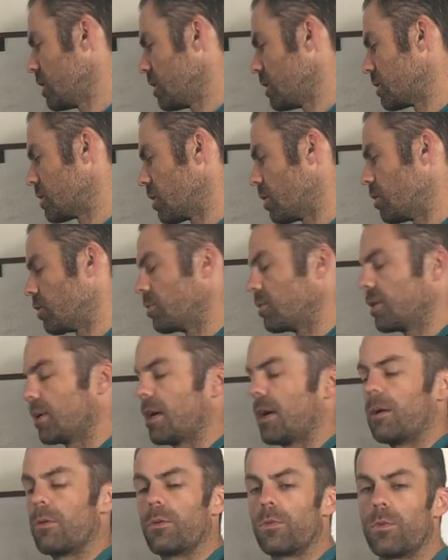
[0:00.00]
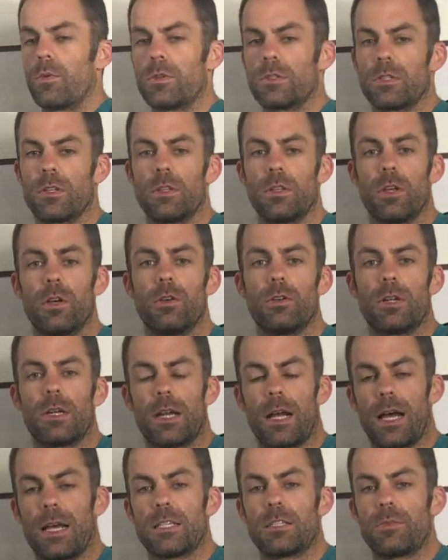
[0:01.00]
So I would want to load in
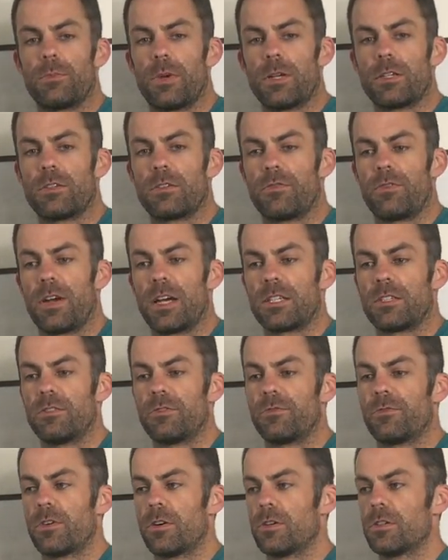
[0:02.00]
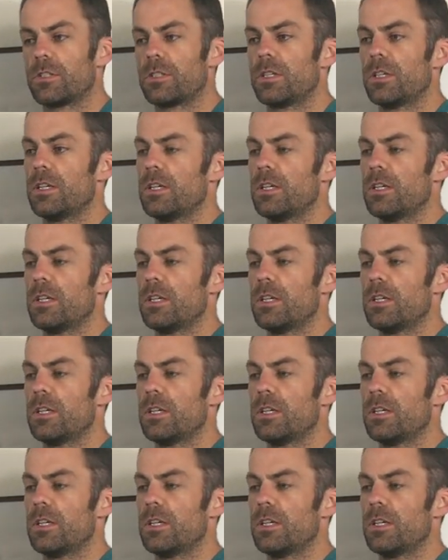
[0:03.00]
an isometric fashion first.